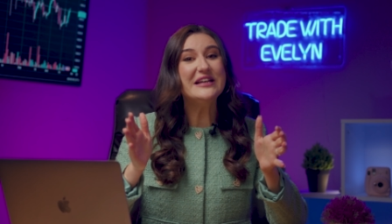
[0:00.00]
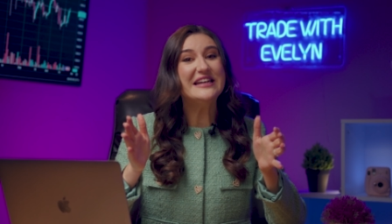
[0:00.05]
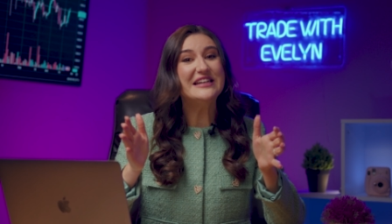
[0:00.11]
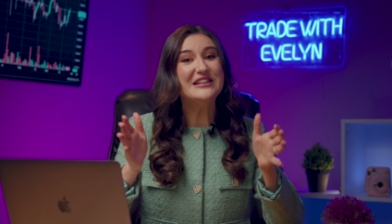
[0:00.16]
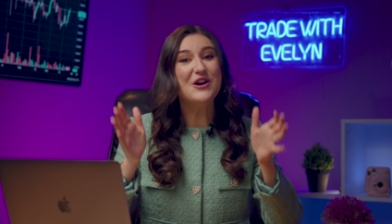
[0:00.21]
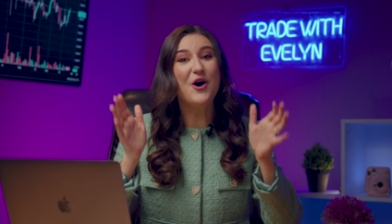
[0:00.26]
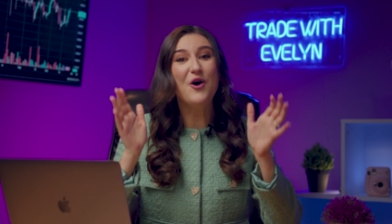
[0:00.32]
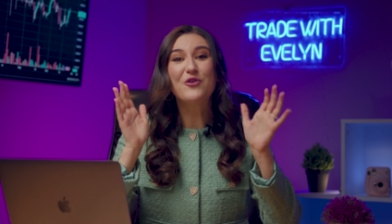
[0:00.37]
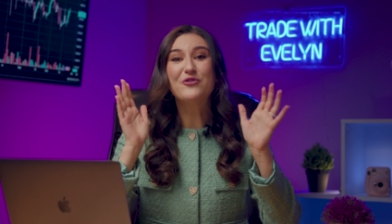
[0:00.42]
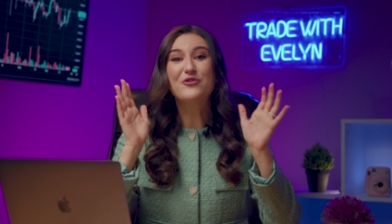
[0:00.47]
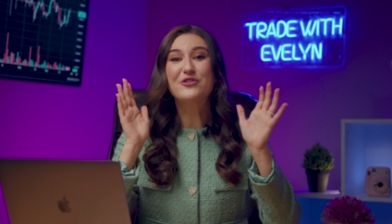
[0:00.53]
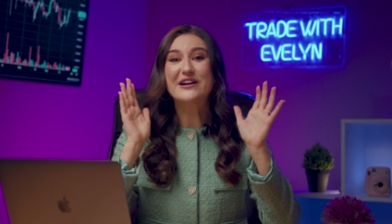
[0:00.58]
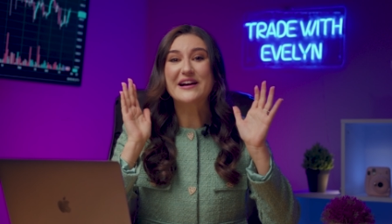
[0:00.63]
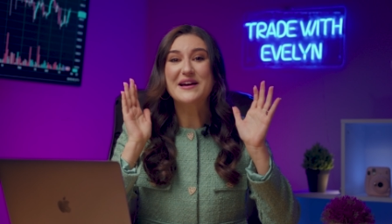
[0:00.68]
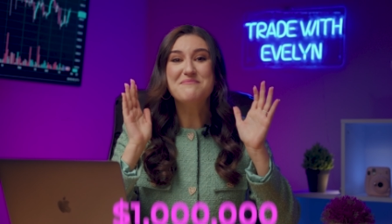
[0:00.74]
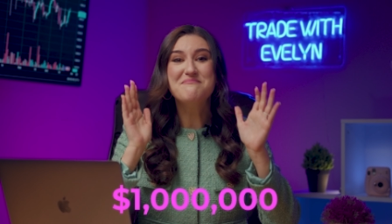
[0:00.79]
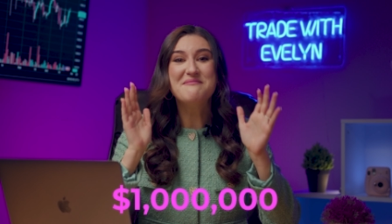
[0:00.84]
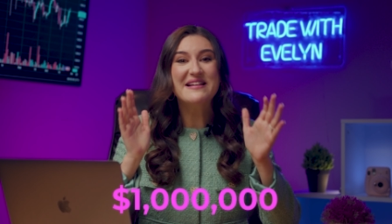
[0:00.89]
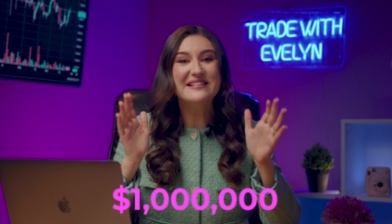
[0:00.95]
in over
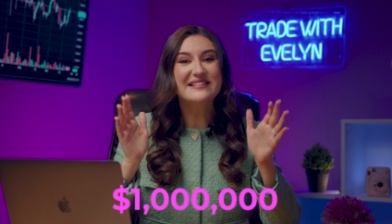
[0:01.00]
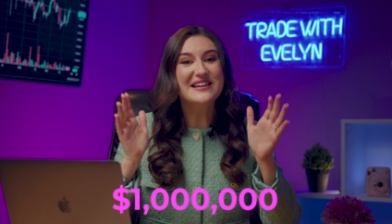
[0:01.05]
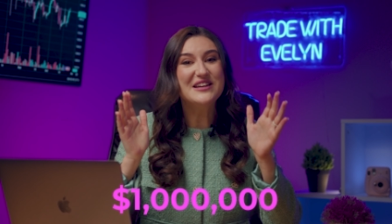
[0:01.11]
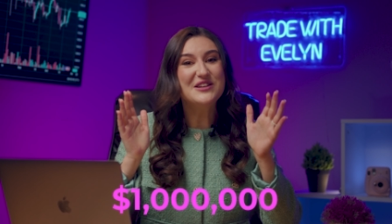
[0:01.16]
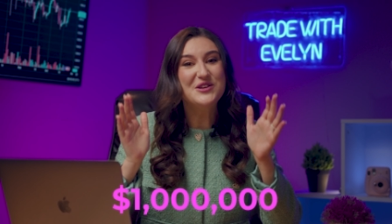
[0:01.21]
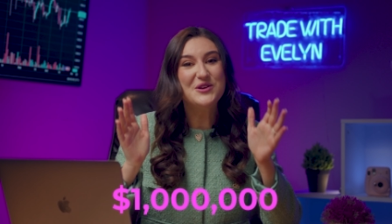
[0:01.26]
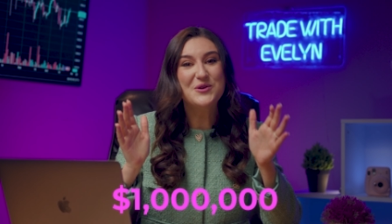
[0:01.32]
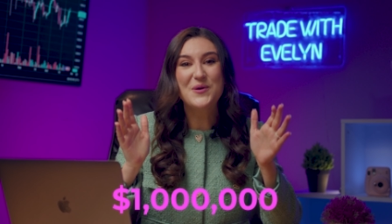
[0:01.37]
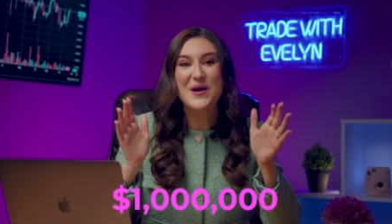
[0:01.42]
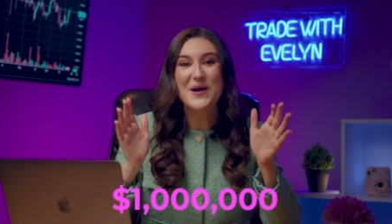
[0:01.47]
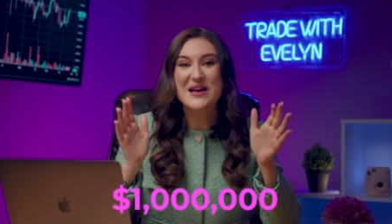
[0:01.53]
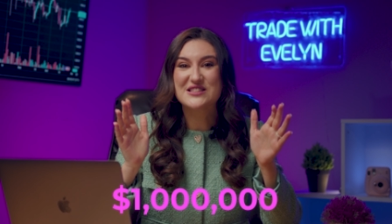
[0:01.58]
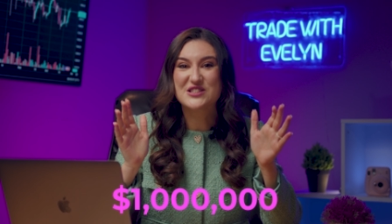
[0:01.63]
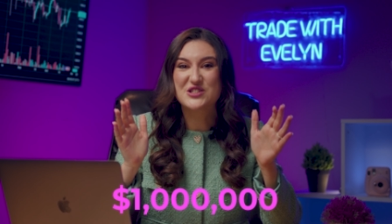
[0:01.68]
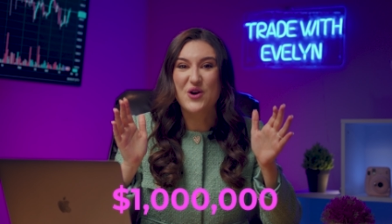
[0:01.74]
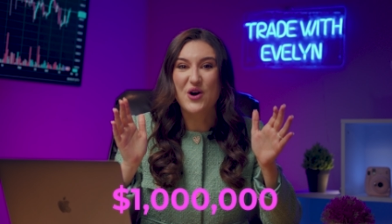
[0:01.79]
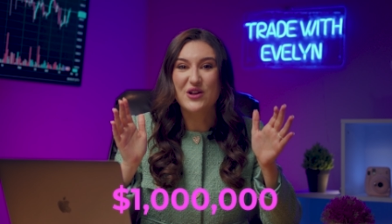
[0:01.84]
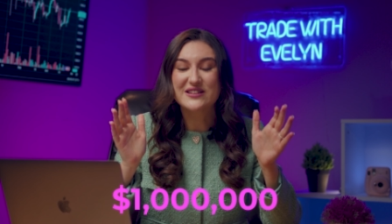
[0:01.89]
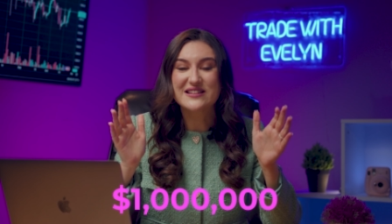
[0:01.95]
a million US
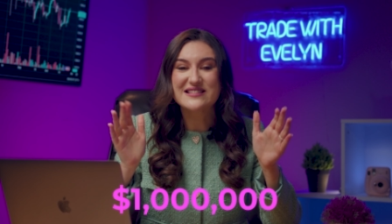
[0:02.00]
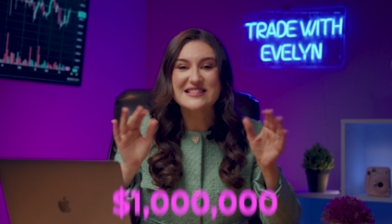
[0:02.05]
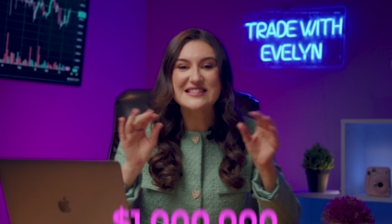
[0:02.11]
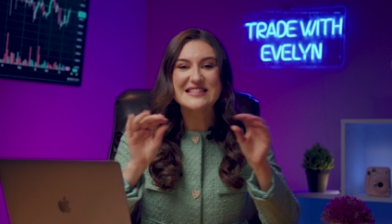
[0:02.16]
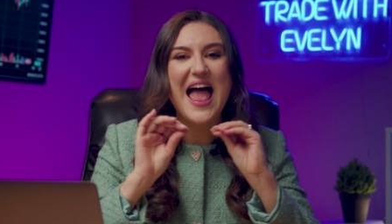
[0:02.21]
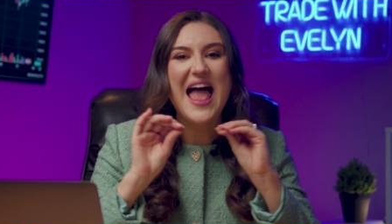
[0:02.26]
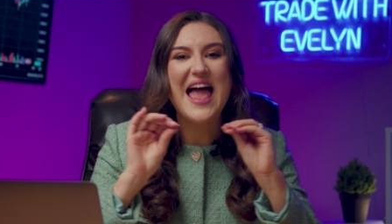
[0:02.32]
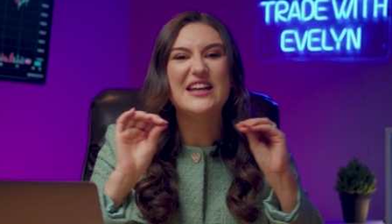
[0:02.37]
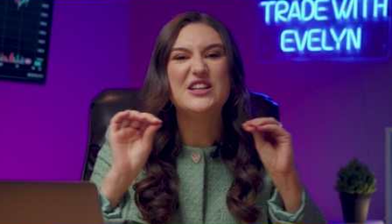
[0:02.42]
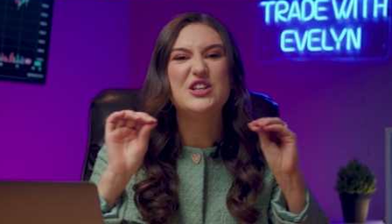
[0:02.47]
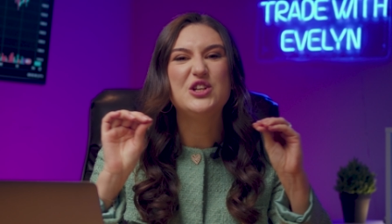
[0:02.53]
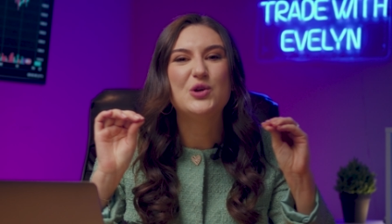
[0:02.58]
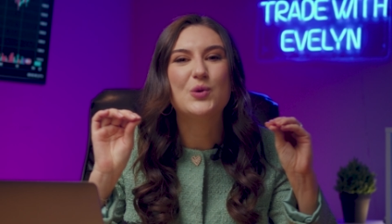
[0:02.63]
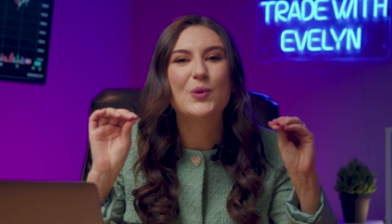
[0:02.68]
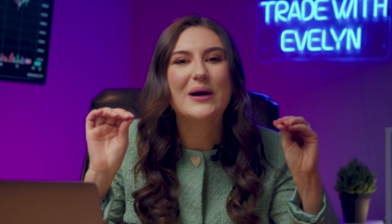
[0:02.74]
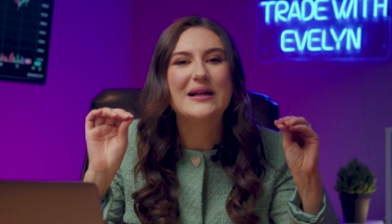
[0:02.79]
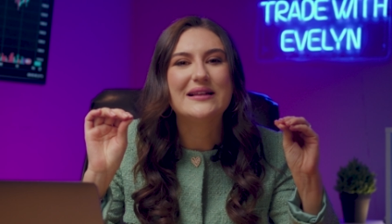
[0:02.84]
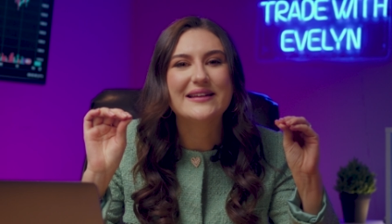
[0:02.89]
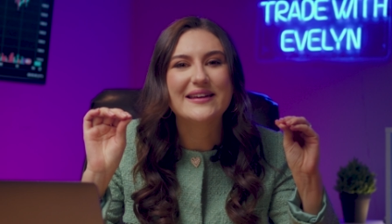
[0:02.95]
dollars
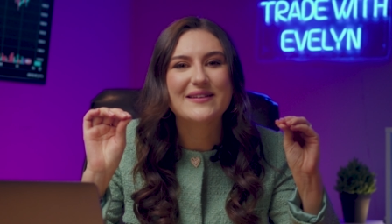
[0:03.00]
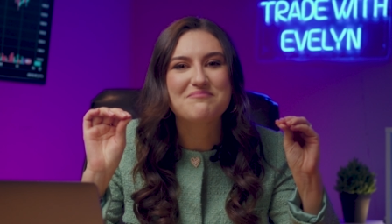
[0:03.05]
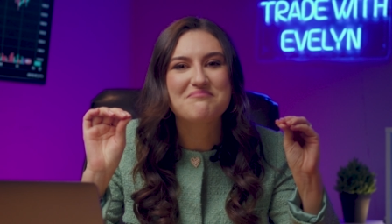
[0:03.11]
annually.